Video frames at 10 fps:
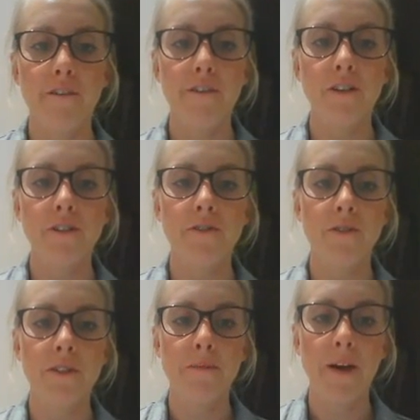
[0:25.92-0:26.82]
First of all
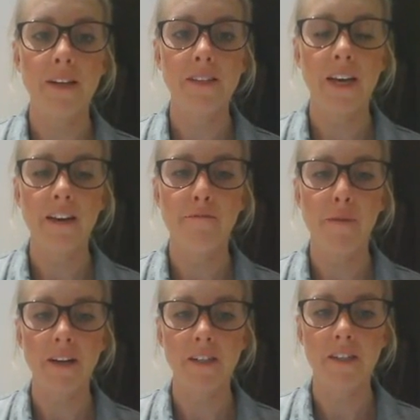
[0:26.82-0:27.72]
is about safe
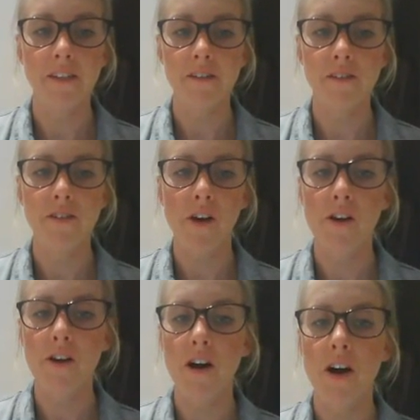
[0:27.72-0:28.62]
practices,
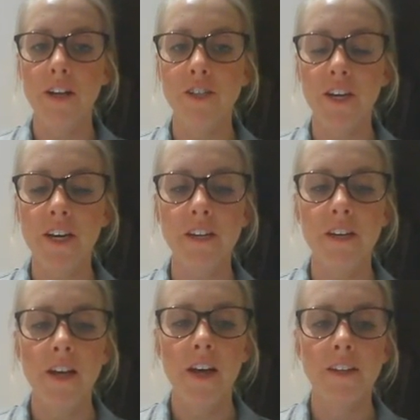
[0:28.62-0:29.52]
so hygiene,
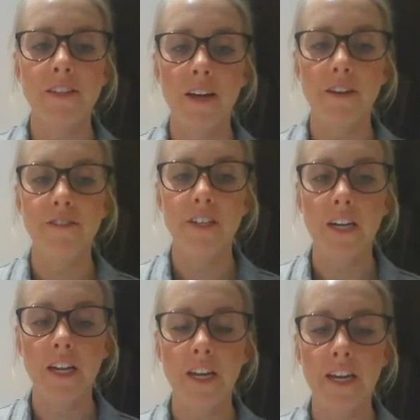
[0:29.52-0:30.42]
safety
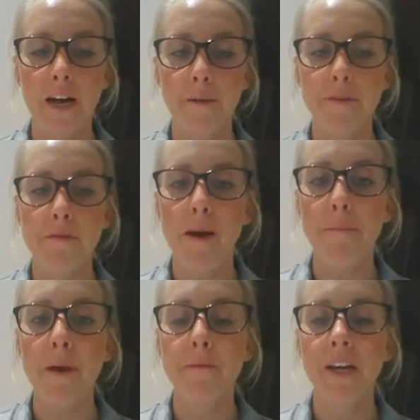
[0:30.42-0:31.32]
and cleanup. You might
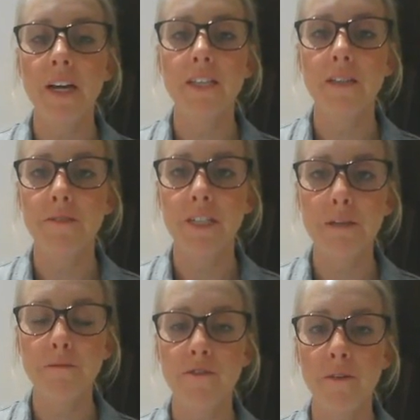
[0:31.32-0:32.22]
be able to get some
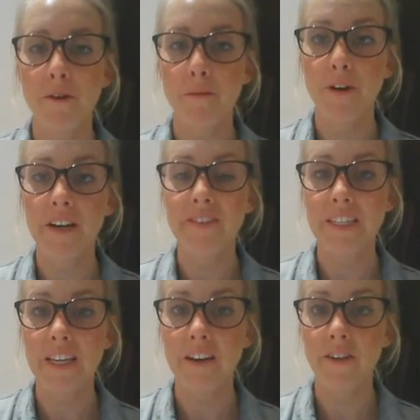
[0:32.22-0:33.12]
tips from your
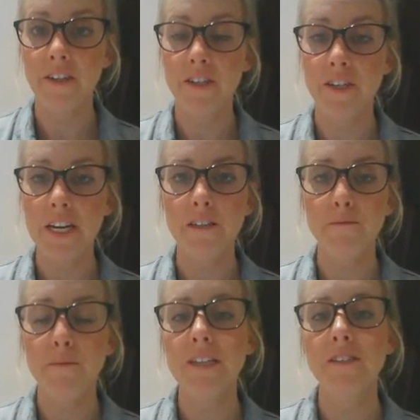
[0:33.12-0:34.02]
previous evidence sheets.
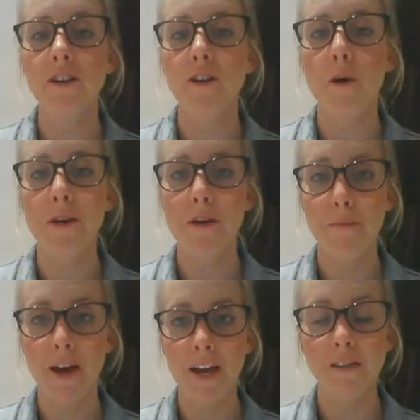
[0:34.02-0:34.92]
Please don't copy and
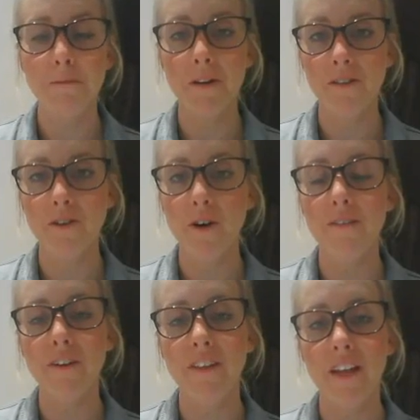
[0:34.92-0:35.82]
paste because not
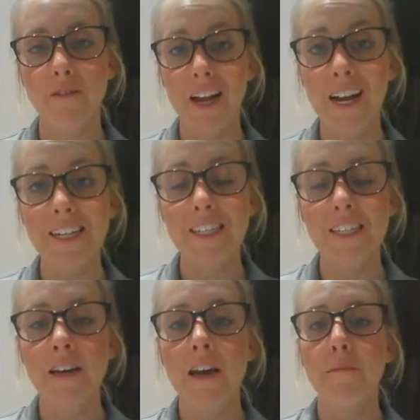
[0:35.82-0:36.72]
everything relates,
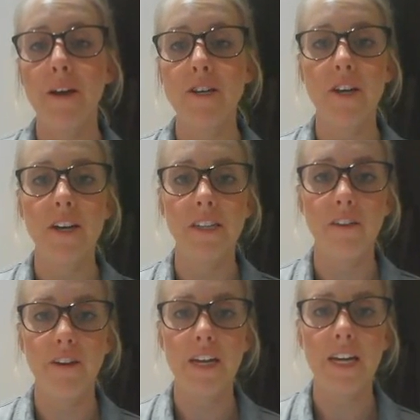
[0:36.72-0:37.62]
but you can
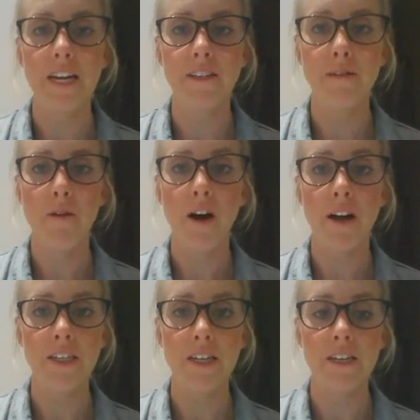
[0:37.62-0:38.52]
definitely get some
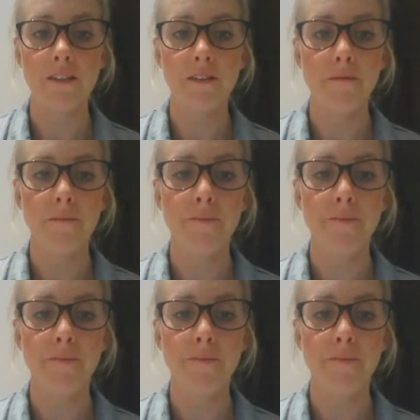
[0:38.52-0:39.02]
ideas.